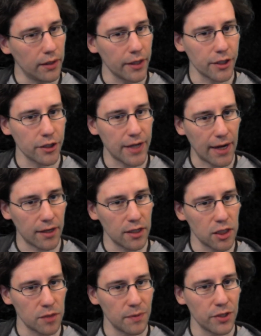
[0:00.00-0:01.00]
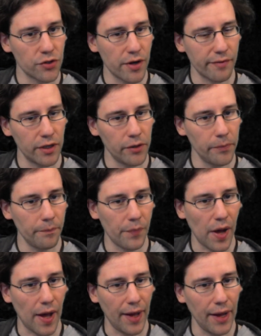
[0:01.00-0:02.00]
like your deck needs to be driven
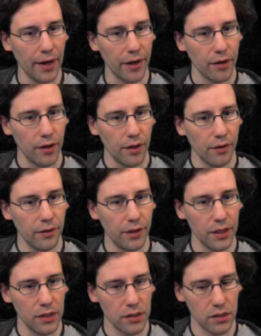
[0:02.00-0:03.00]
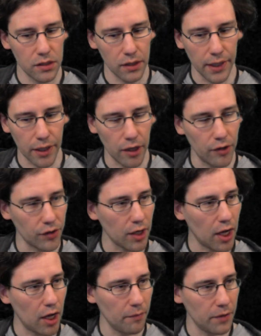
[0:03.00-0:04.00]
by these like
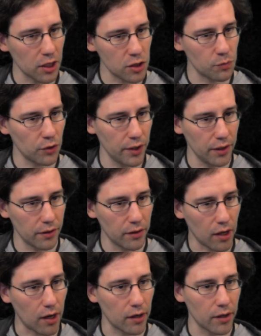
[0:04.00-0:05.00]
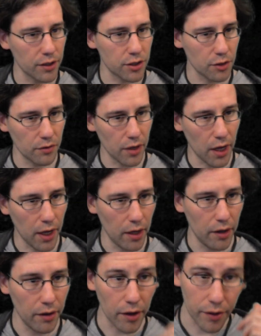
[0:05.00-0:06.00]
uncommon exploit cards and
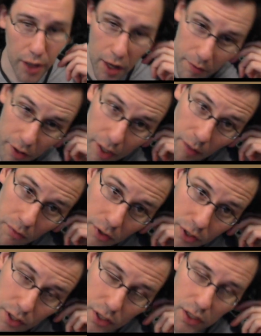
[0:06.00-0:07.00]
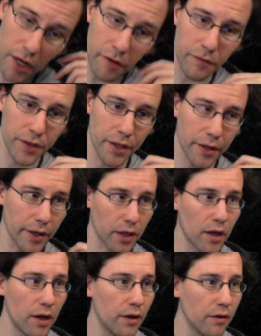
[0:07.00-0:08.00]
uh, uncommon enablers and stuff, and that
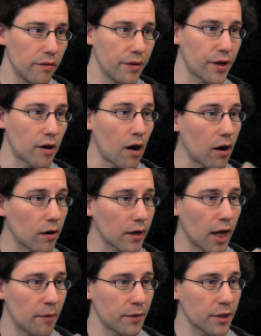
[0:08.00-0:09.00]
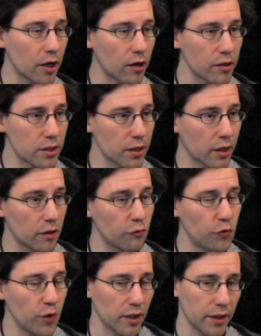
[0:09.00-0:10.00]
like there are common cards that
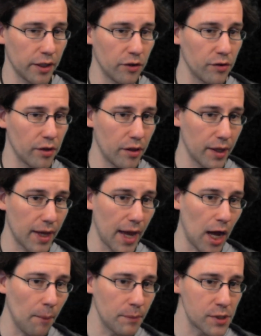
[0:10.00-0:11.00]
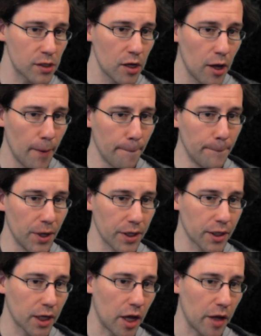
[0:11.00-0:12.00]
can fill in the gaps, but the